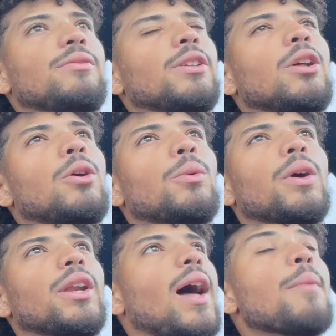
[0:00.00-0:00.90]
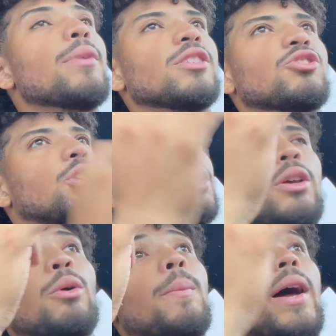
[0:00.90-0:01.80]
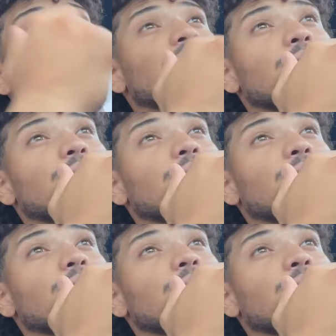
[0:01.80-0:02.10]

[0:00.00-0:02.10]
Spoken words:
velo and whatnot. I've been struggling with my exit